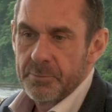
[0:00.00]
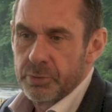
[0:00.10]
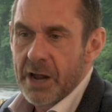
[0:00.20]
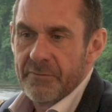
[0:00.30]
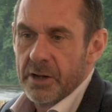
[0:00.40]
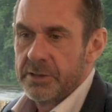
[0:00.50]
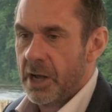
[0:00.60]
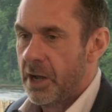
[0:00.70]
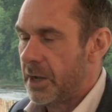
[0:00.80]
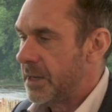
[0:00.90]

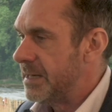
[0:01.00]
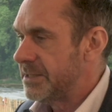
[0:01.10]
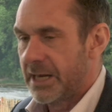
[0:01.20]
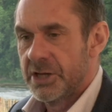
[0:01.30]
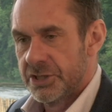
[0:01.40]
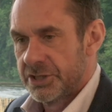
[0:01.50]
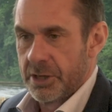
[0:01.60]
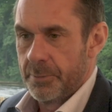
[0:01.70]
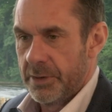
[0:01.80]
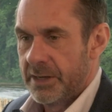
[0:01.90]
private intelligence
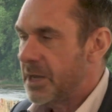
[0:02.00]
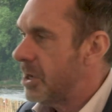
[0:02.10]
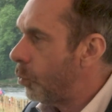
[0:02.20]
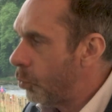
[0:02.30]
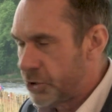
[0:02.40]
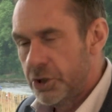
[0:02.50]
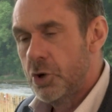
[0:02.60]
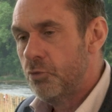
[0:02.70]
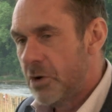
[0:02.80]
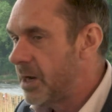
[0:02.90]
company, do
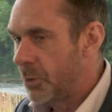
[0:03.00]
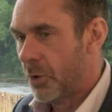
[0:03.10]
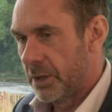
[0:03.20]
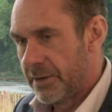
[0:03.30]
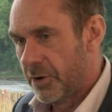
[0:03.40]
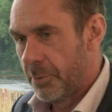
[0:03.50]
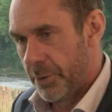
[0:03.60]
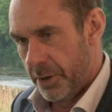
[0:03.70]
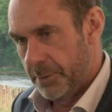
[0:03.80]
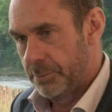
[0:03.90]
you really want to live on a
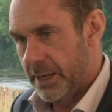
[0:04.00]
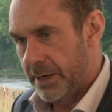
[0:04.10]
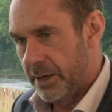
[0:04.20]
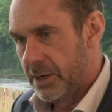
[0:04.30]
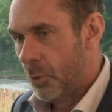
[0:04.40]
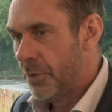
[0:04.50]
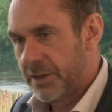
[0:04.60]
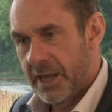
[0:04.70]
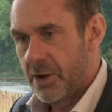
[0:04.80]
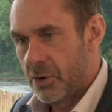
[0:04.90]
burning planet with
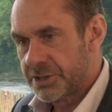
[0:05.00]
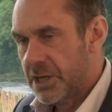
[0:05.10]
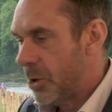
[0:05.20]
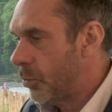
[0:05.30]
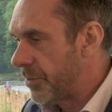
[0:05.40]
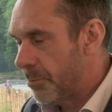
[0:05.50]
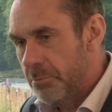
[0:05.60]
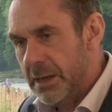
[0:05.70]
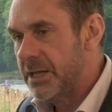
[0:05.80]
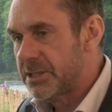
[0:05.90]
chaos, with
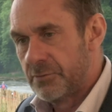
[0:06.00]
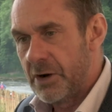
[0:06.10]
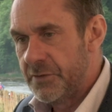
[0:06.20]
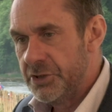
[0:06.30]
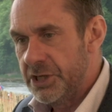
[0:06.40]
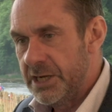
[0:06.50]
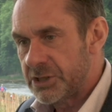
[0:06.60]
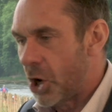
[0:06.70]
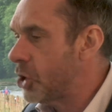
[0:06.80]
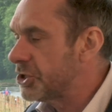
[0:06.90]
millions of
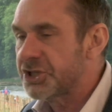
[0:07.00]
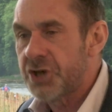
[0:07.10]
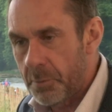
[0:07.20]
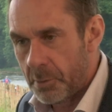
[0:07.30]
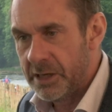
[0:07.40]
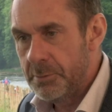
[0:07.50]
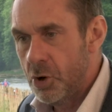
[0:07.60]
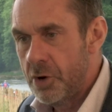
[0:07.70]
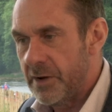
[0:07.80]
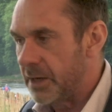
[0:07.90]
refugees unstoppably
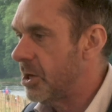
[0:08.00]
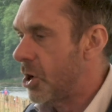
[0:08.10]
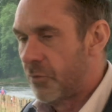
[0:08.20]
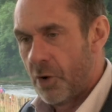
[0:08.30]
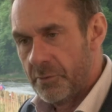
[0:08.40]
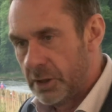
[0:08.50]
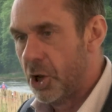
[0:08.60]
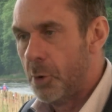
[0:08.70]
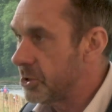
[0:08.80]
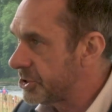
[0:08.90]
moving from the
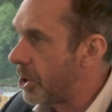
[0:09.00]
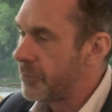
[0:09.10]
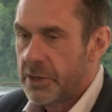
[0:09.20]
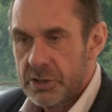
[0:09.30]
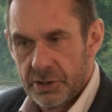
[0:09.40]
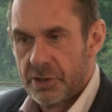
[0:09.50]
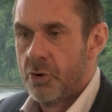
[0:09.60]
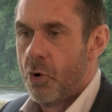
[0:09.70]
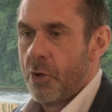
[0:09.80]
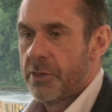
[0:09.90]
global south to the
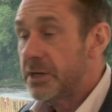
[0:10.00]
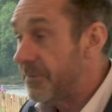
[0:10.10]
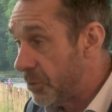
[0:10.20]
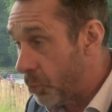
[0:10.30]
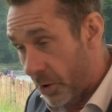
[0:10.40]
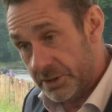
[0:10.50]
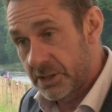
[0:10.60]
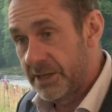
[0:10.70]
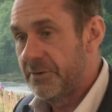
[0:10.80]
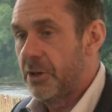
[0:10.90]
north? If you want
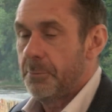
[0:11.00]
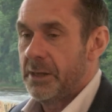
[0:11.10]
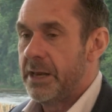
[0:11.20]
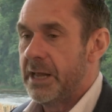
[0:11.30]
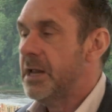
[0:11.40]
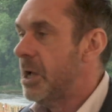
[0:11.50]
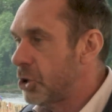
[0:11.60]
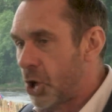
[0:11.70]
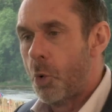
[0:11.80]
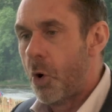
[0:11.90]
to live in that planet,
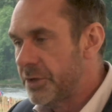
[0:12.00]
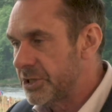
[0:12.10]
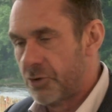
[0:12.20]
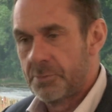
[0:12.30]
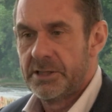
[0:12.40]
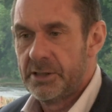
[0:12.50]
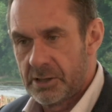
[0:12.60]
go on disrupting the